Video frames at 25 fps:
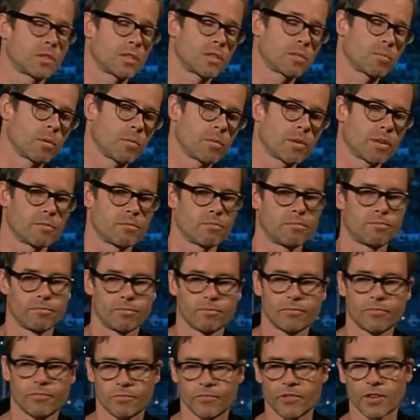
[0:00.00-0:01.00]
which is probably a
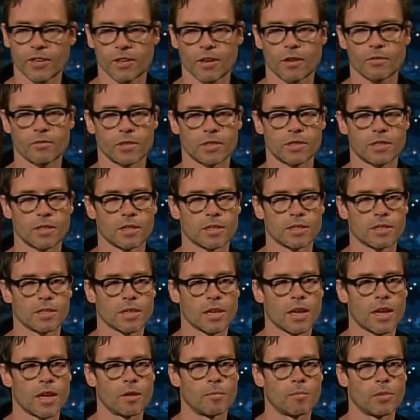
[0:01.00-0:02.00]
fairly obvious thing to
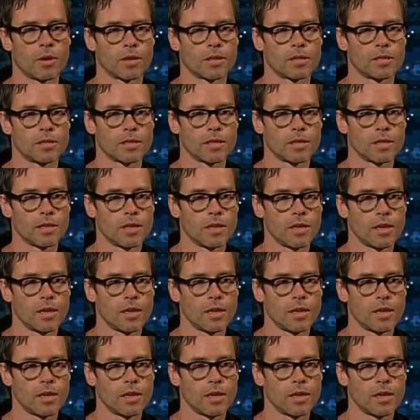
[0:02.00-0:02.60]
say, but